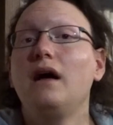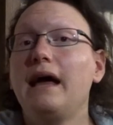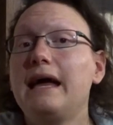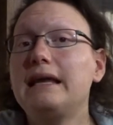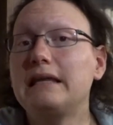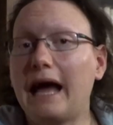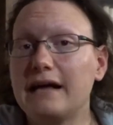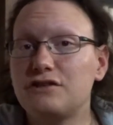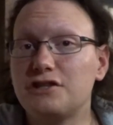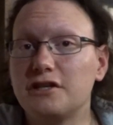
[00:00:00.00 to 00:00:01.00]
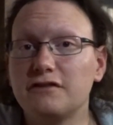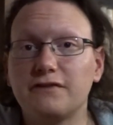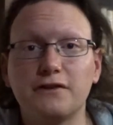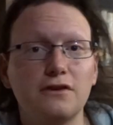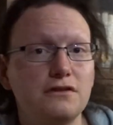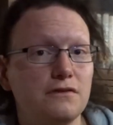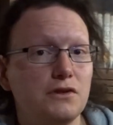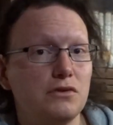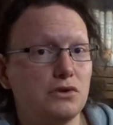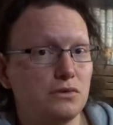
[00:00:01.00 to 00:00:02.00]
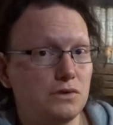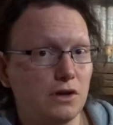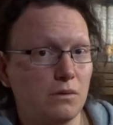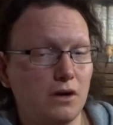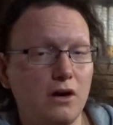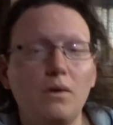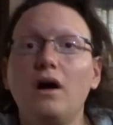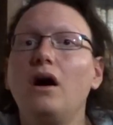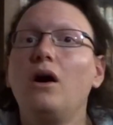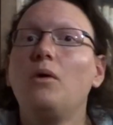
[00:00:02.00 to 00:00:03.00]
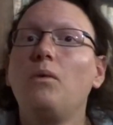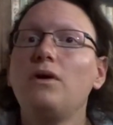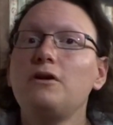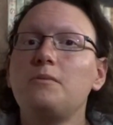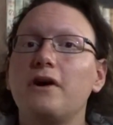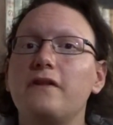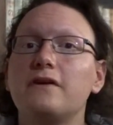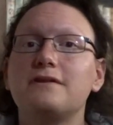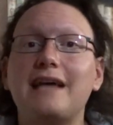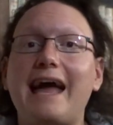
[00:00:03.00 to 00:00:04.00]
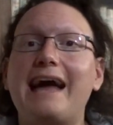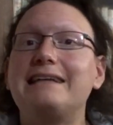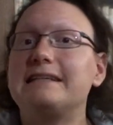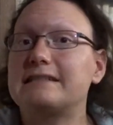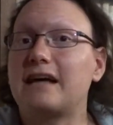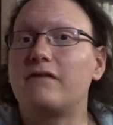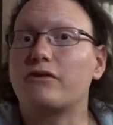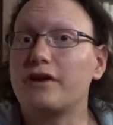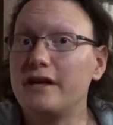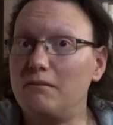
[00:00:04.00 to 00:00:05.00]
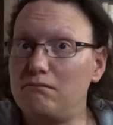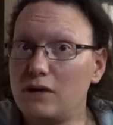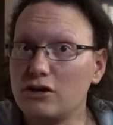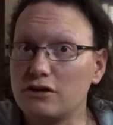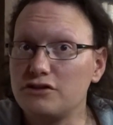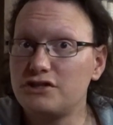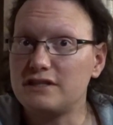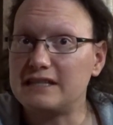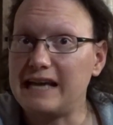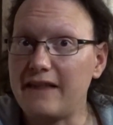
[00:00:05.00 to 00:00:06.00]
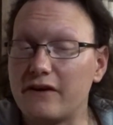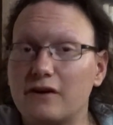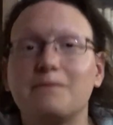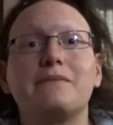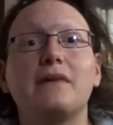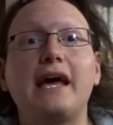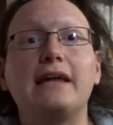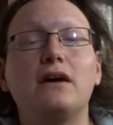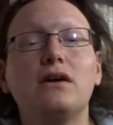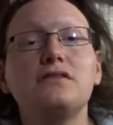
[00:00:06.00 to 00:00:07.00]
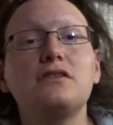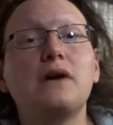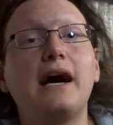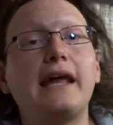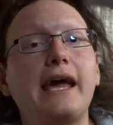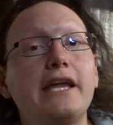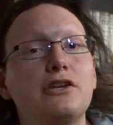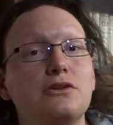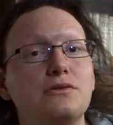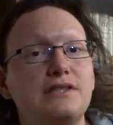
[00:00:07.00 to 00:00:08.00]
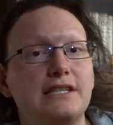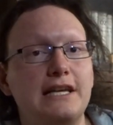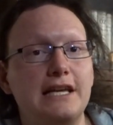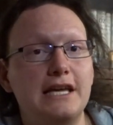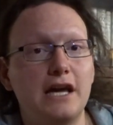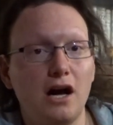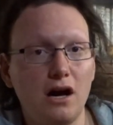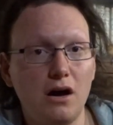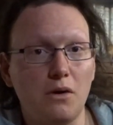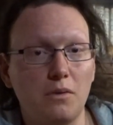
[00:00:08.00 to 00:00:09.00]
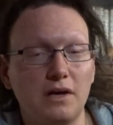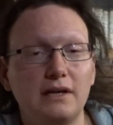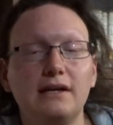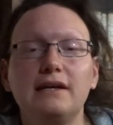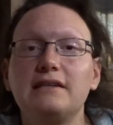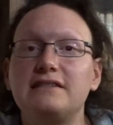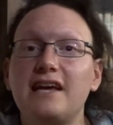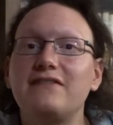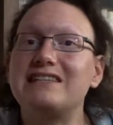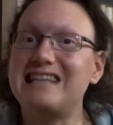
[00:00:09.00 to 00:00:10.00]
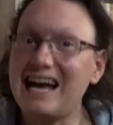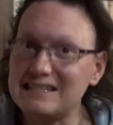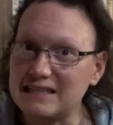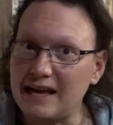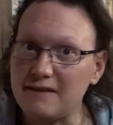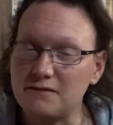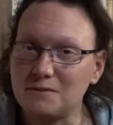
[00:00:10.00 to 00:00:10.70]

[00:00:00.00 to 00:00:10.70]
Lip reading: And last year, for those of you who don't know, Warner Brothers and Discovery merged together, and also got a new CEO, David Zaslav.